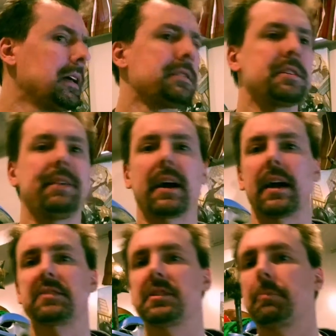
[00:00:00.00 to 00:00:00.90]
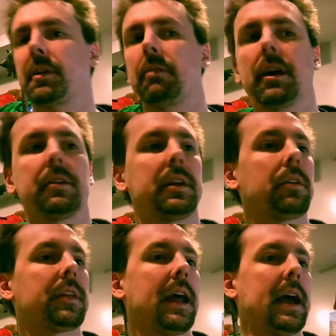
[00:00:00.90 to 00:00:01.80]
Let's see if I got something around
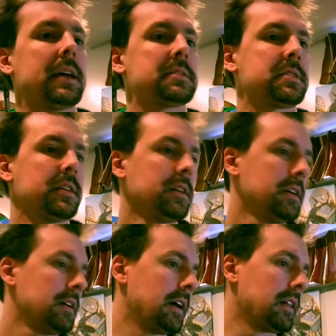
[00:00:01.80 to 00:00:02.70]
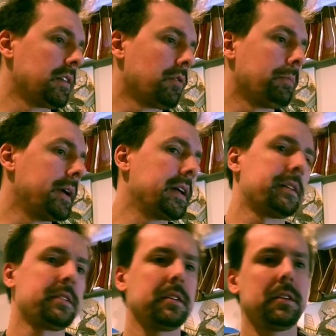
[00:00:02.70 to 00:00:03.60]
here that has a little bit
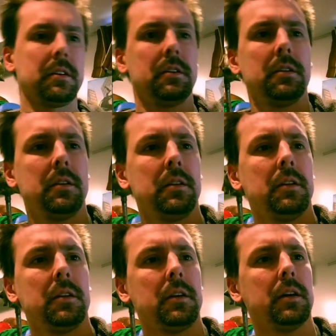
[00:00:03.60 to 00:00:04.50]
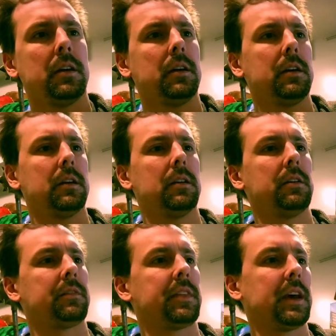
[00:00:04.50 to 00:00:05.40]

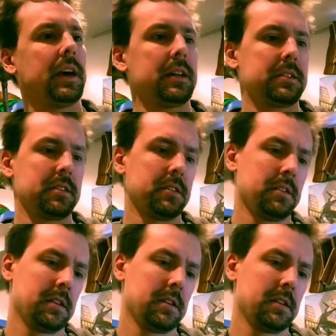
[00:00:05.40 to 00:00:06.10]
of that.